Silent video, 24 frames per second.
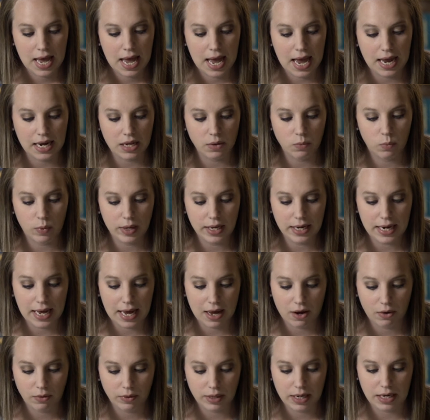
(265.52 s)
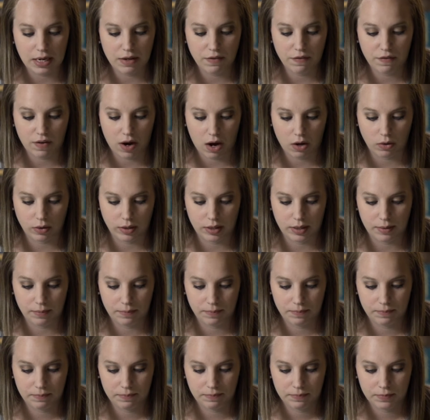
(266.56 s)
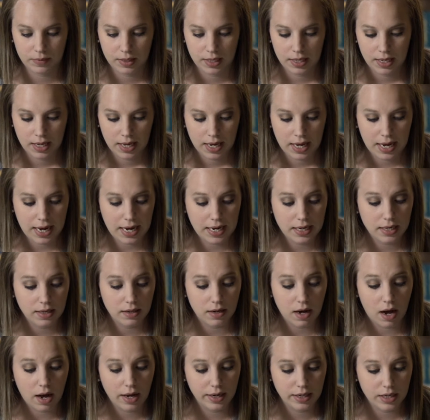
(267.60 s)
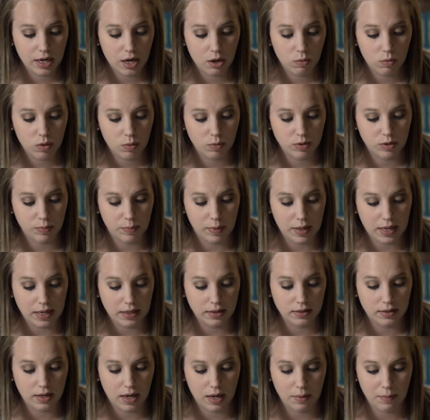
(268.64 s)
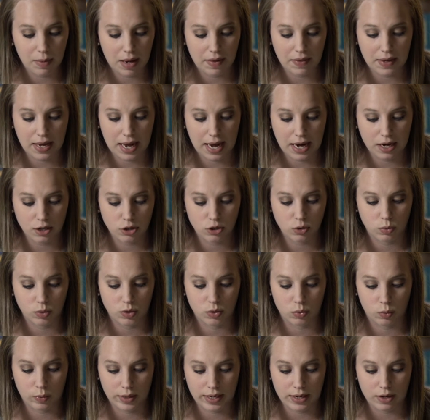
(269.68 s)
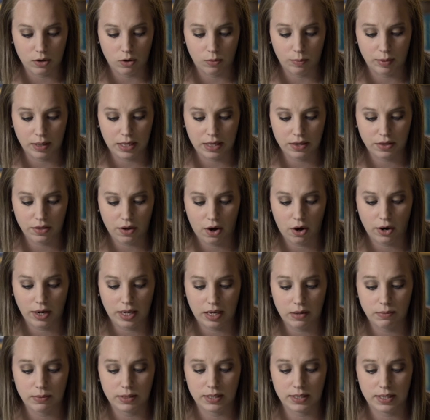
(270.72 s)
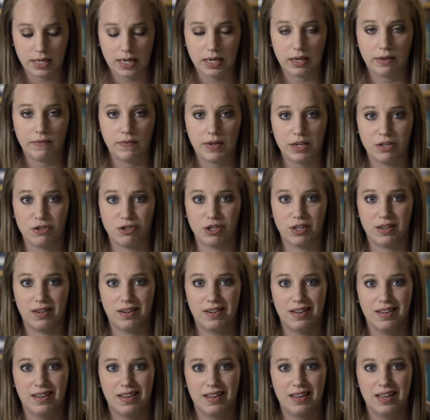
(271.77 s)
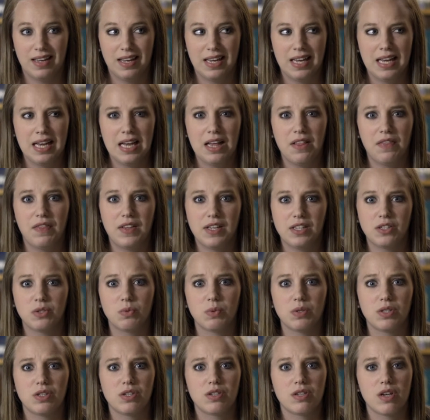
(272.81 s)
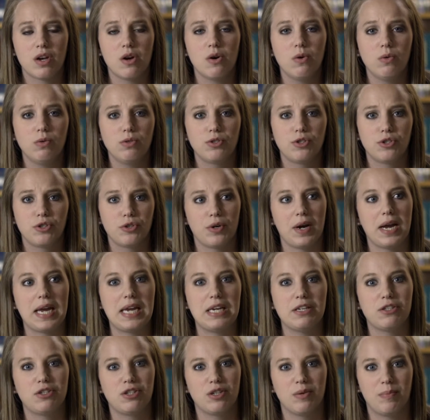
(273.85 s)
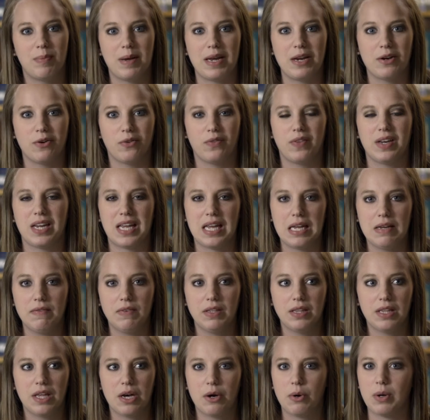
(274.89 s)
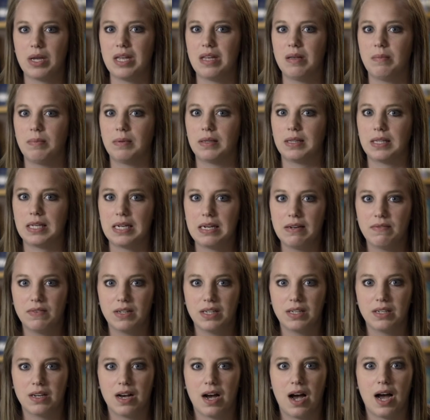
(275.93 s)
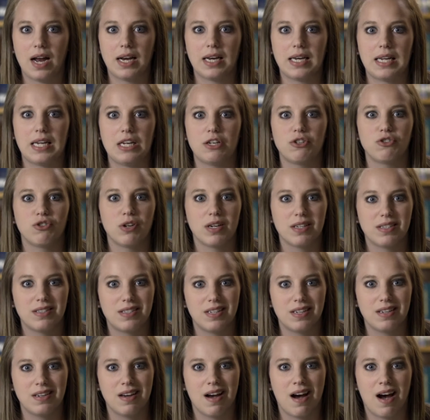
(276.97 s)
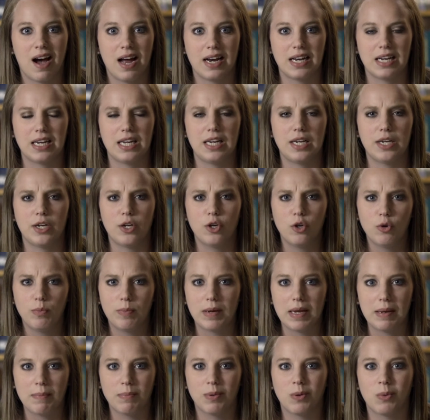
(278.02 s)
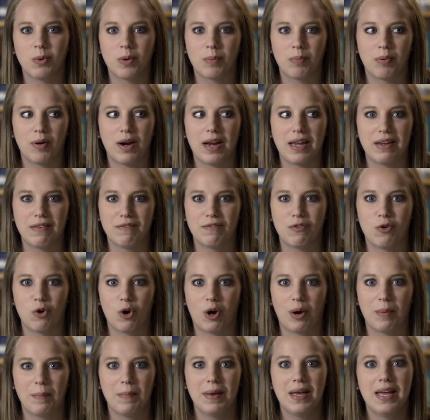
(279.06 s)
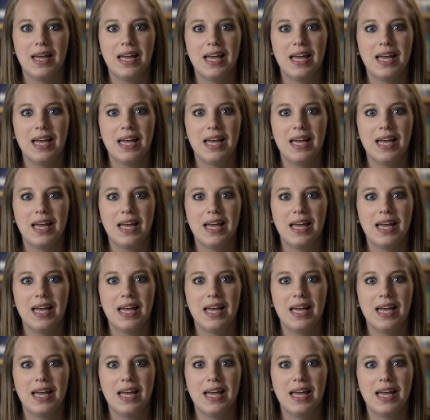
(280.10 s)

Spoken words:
And he went out and he followed him. He did not know what was being done by the angel was real, but he thought he was seeing a vision. This was so strange to Peter that even though he believed in God and he trusted God and he knew people were praying for him,